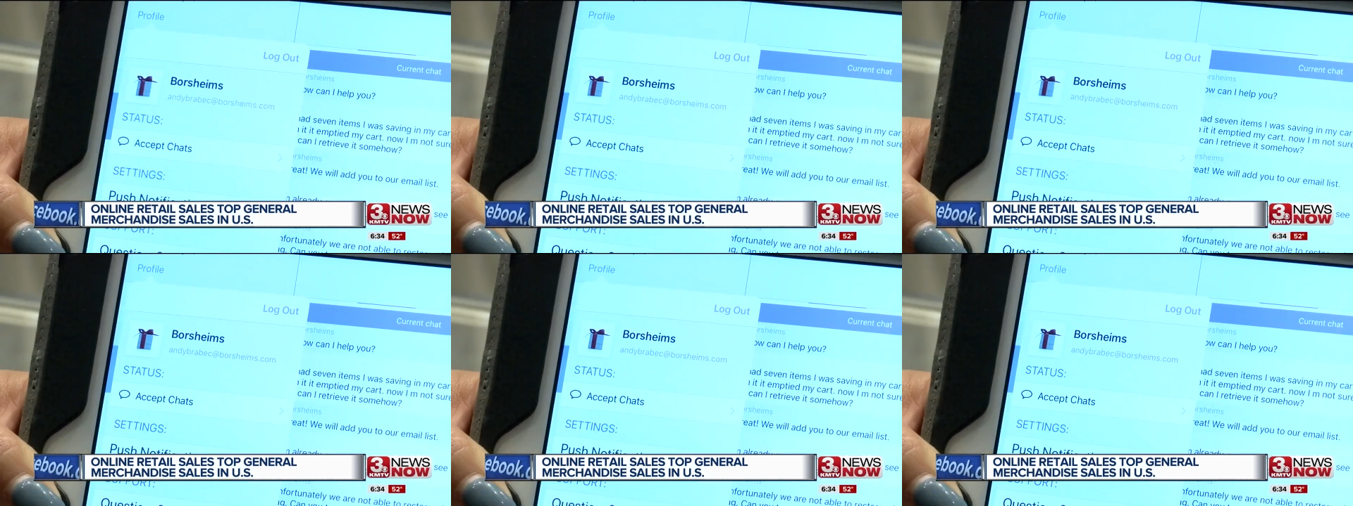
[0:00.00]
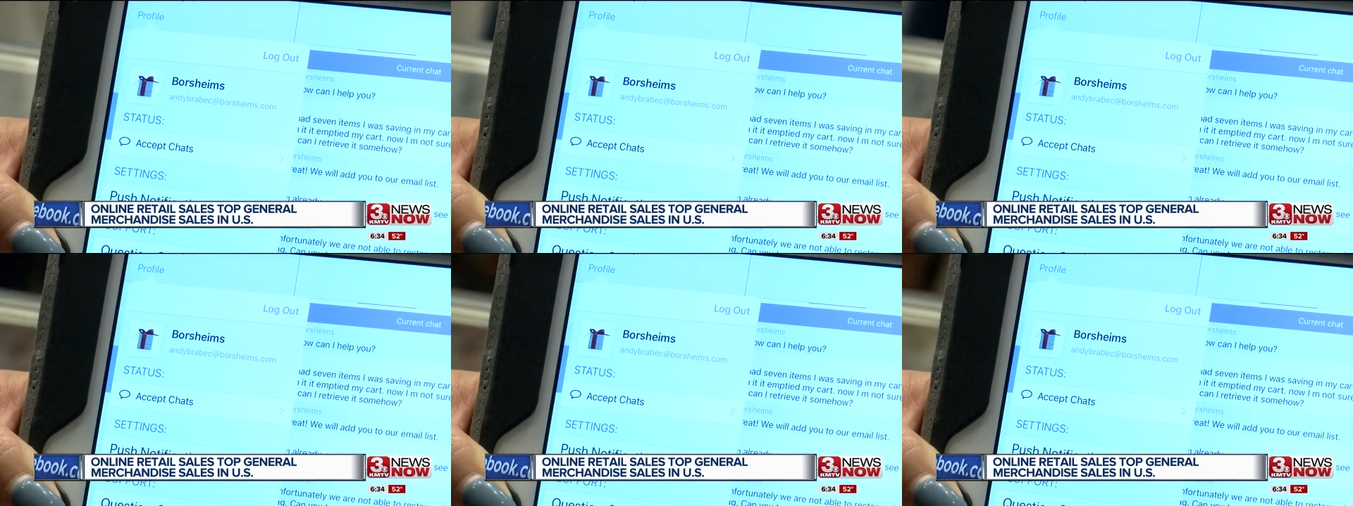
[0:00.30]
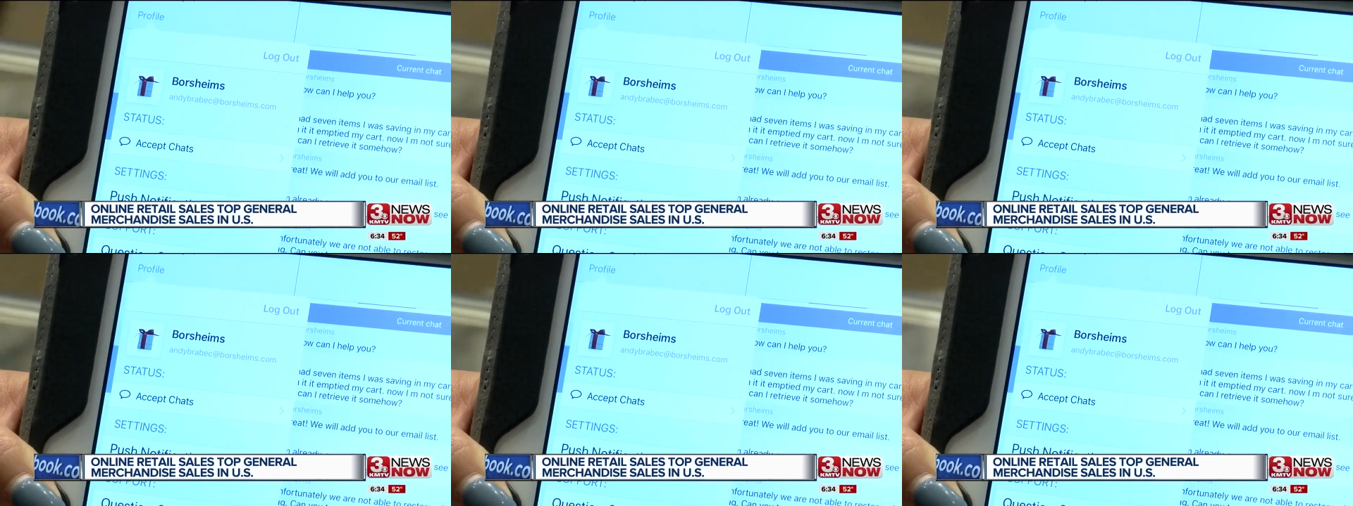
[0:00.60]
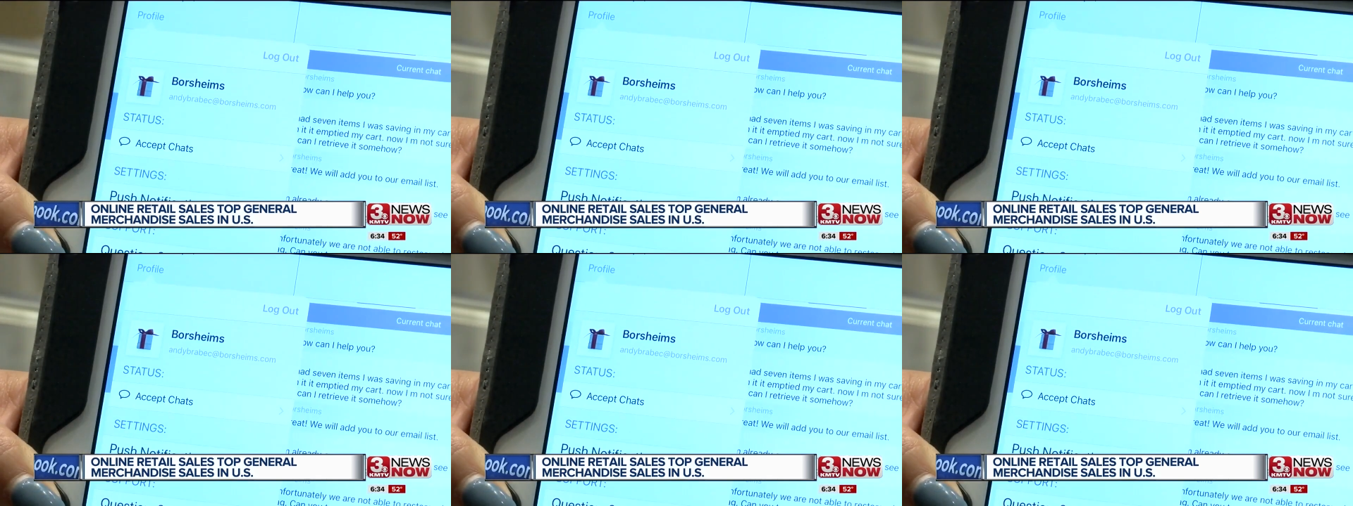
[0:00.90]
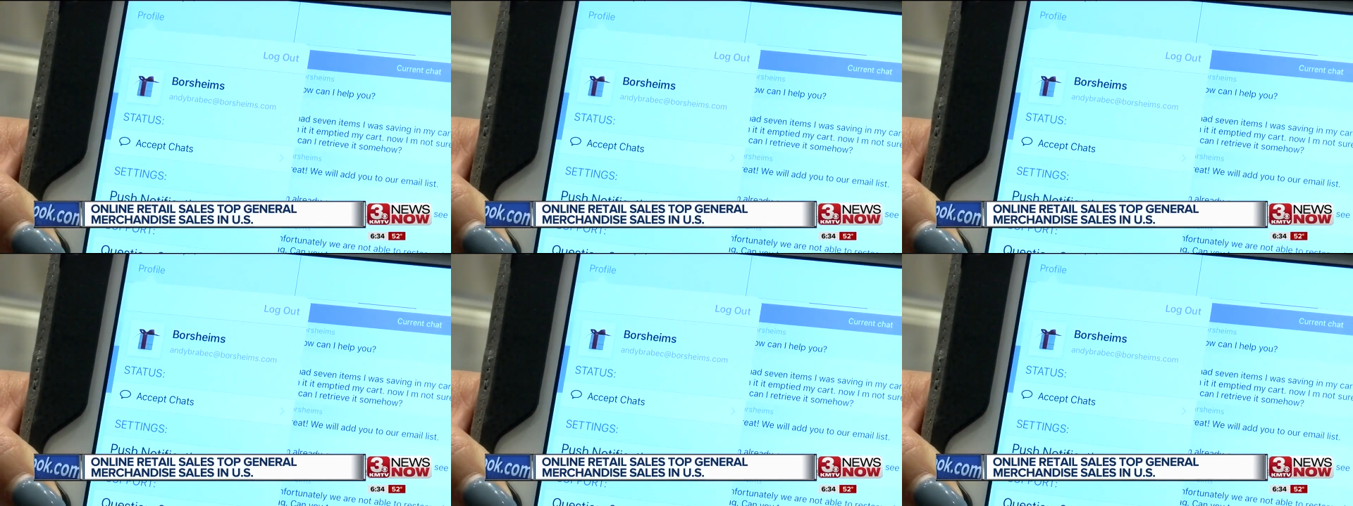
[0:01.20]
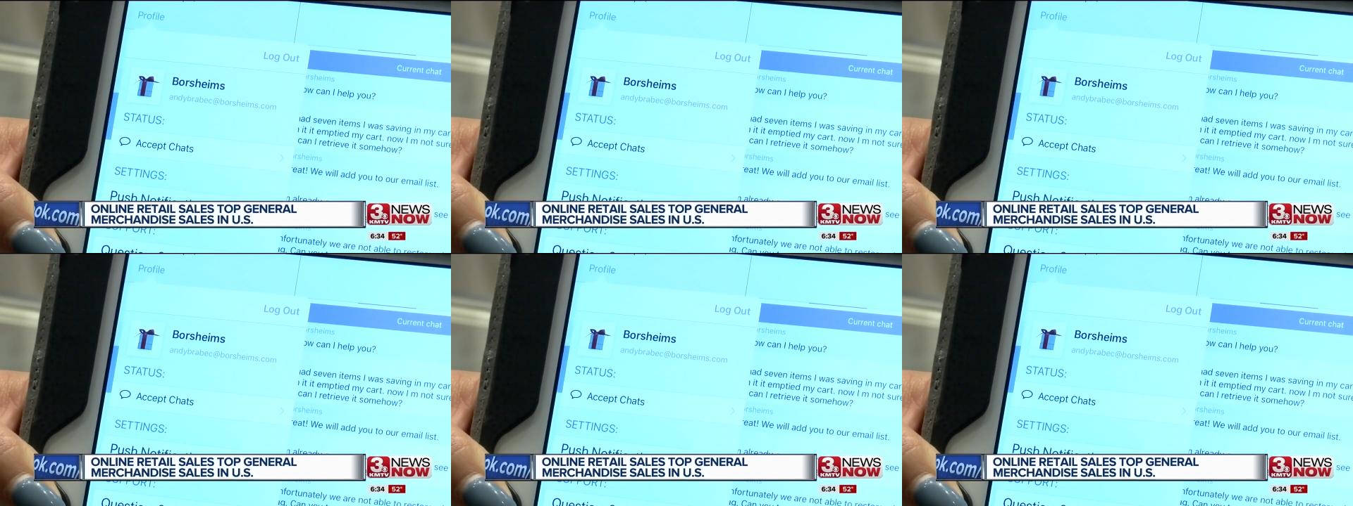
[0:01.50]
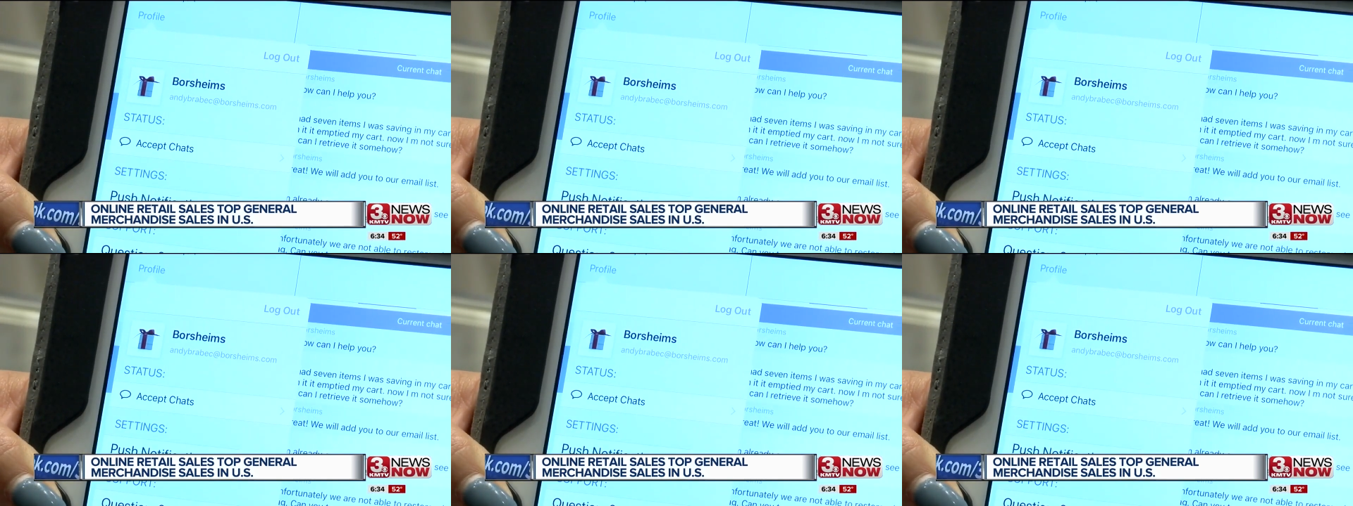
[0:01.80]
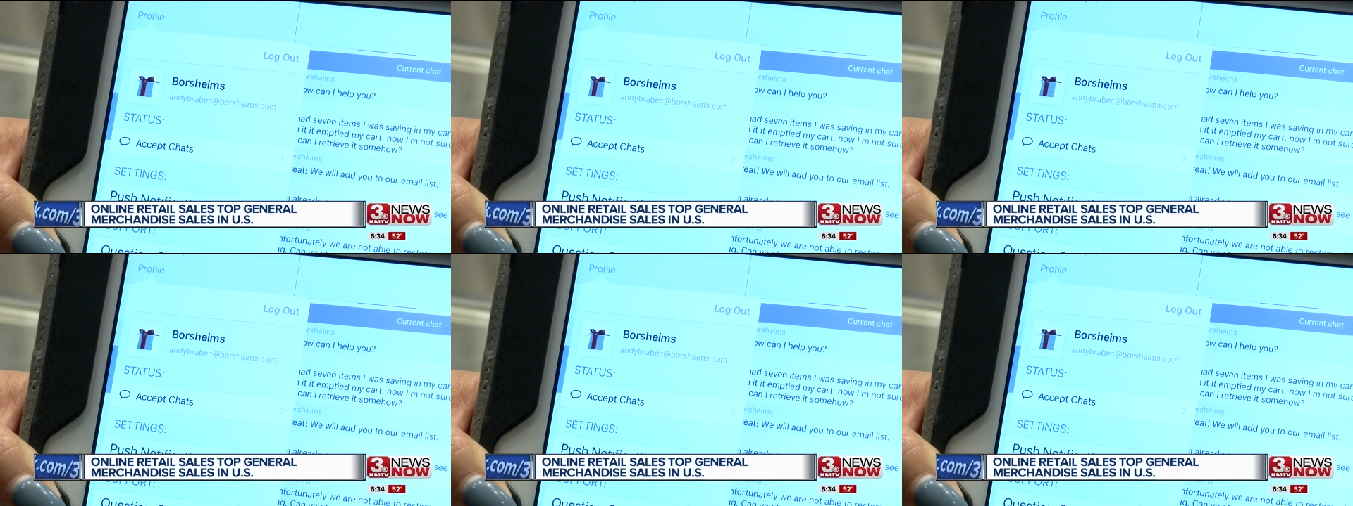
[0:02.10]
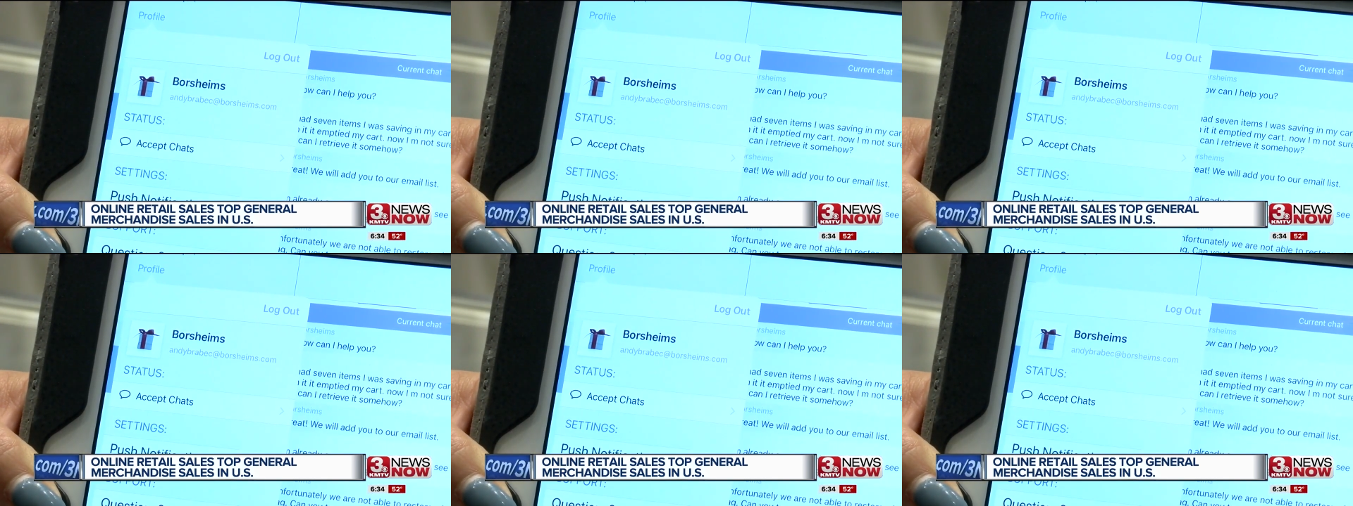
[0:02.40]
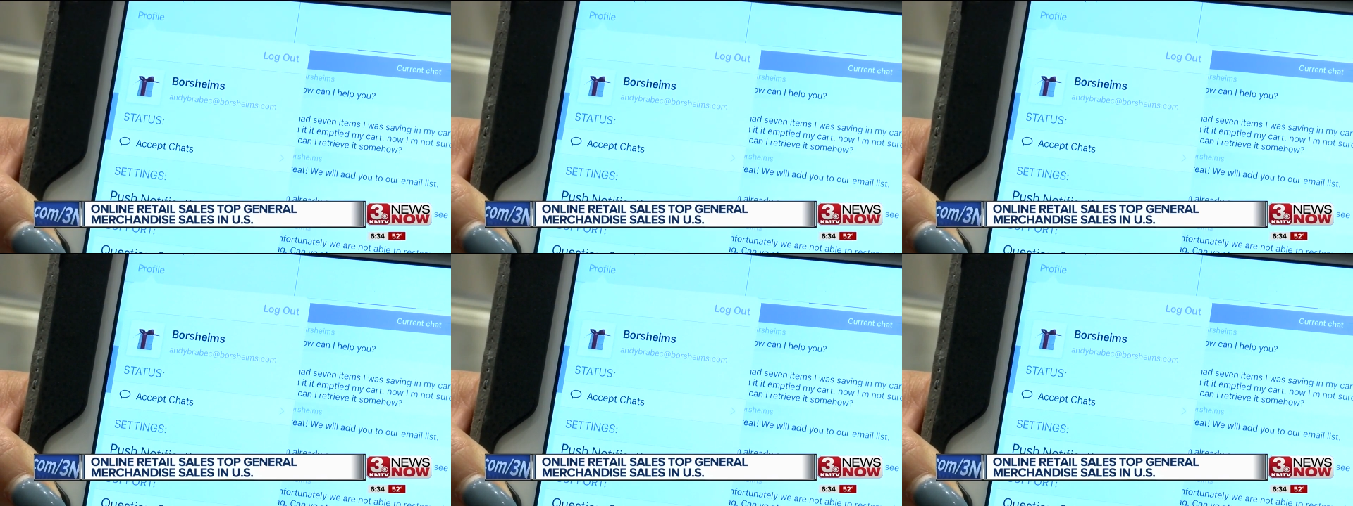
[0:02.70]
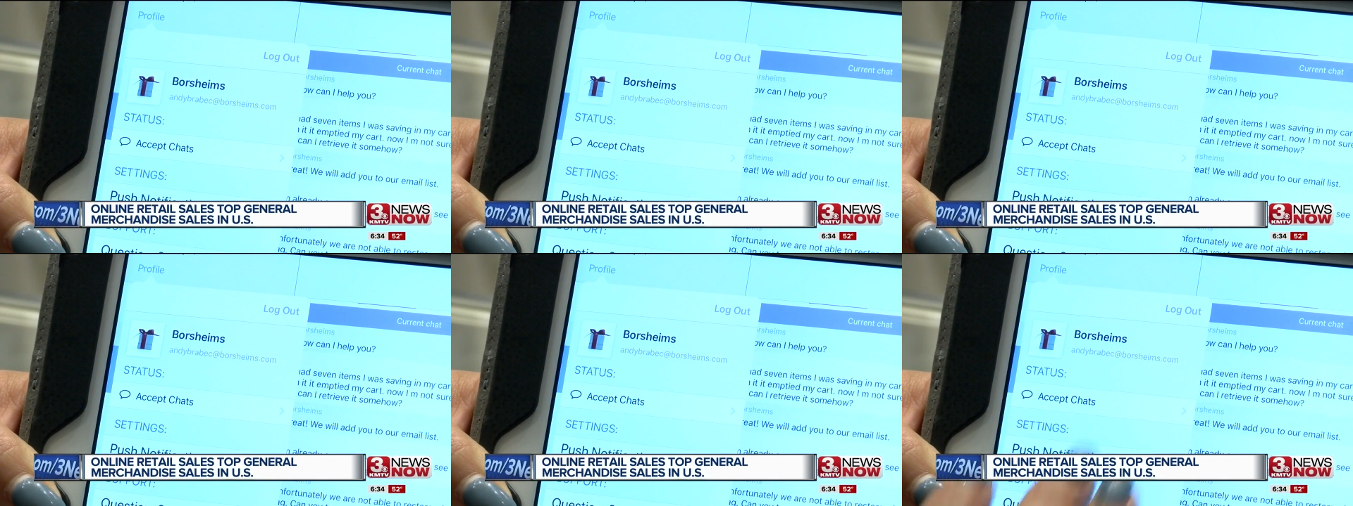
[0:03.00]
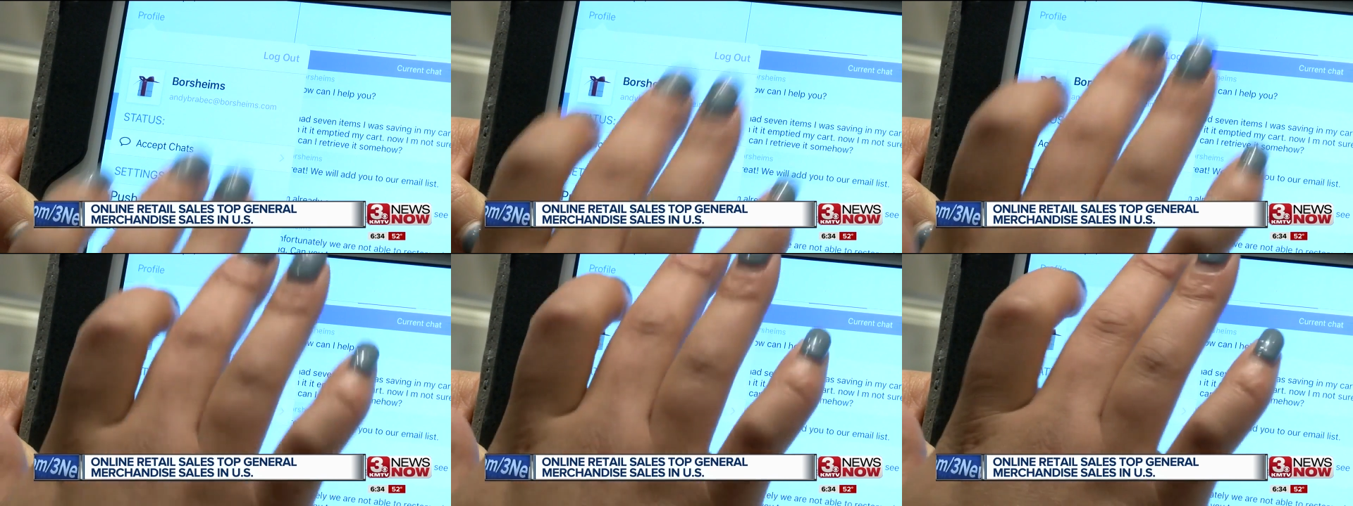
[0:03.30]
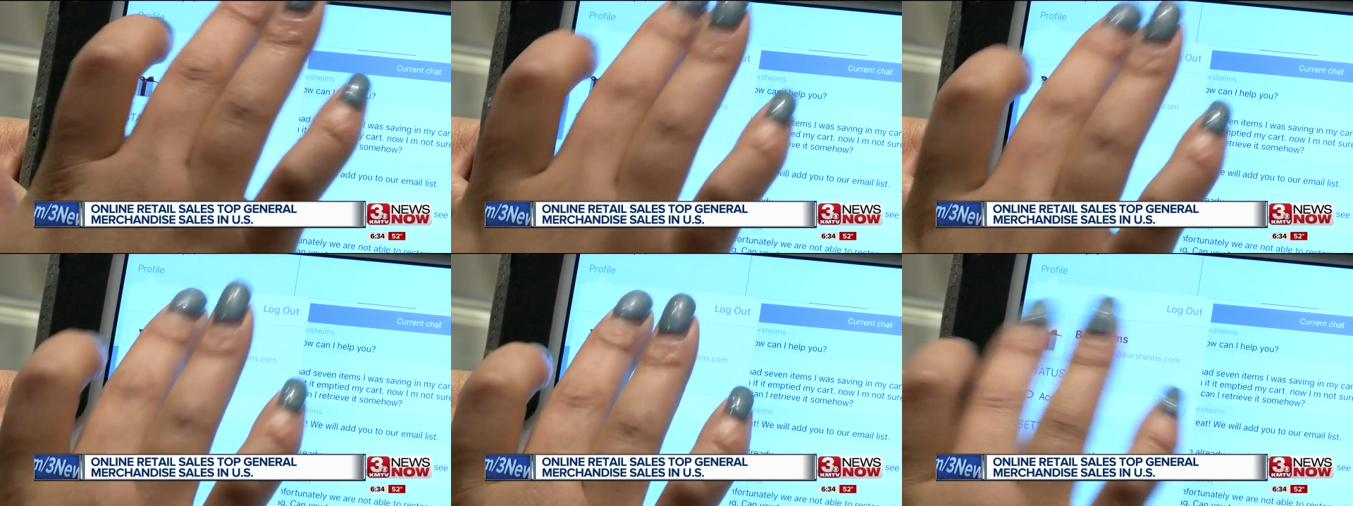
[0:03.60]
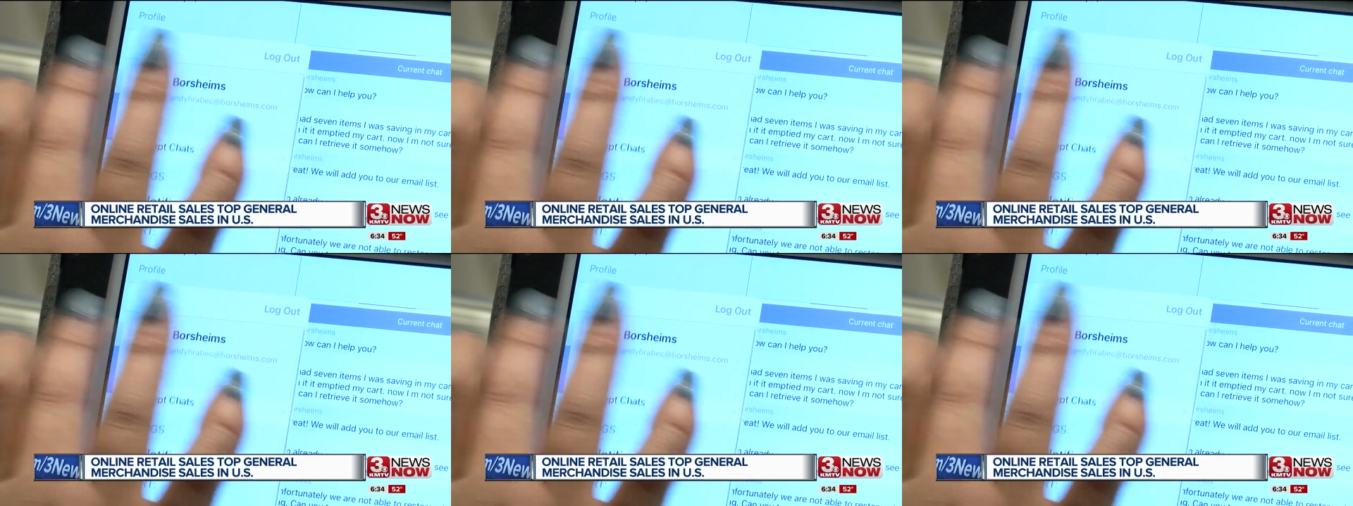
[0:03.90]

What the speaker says: No face is visible, so there are no lips to read.